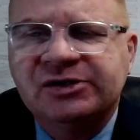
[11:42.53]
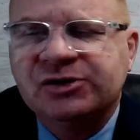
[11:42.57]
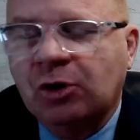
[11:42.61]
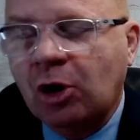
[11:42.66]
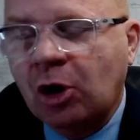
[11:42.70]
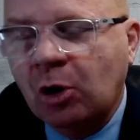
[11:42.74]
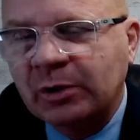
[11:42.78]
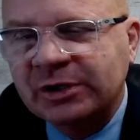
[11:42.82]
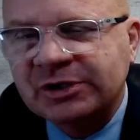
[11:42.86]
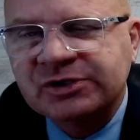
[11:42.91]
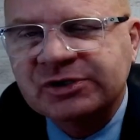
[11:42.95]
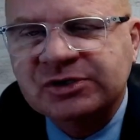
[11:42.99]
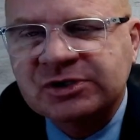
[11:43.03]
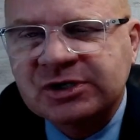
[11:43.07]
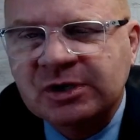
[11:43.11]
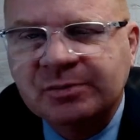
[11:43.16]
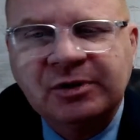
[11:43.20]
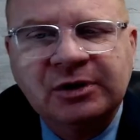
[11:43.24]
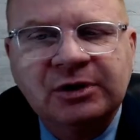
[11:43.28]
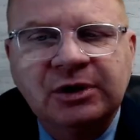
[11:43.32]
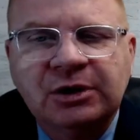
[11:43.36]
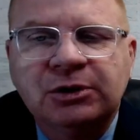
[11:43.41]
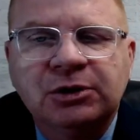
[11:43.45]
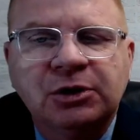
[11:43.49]
they're always
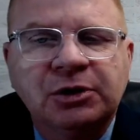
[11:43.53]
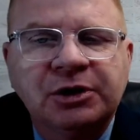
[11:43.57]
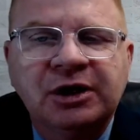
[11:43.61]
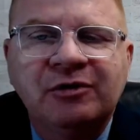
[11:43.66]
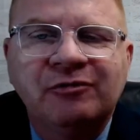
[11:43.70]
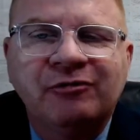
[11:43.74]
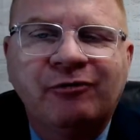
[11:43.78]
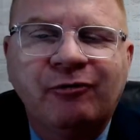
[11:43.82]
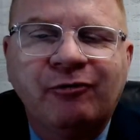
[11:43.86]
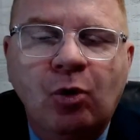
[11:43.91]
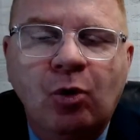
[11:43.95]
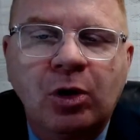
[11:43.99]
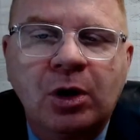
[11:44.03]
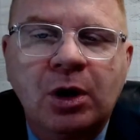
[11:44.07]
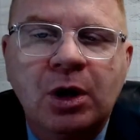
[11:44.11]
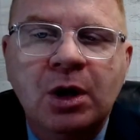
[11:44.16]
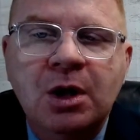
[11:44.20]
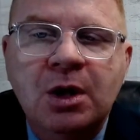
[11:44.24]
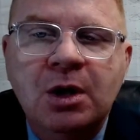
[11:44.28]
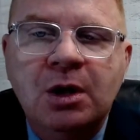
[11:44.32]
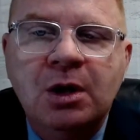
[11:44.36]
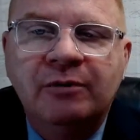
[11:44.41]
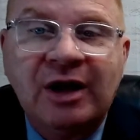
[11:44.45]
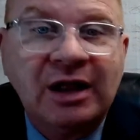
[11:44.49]
typically looking for
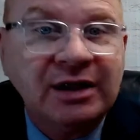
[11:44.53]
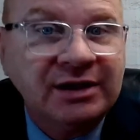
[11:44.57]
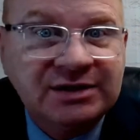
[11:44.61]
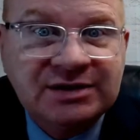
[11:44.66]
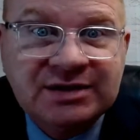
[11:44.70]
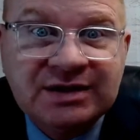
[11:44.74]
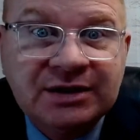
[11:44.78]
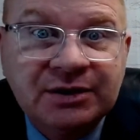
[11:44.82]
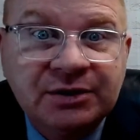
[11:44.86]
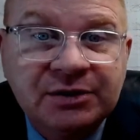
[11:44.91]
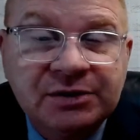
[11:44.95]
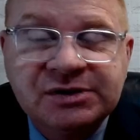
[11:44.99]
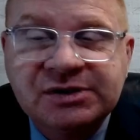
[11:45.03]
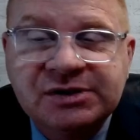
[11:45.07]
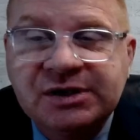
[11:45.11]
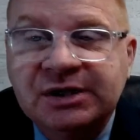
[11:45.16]
volunteers,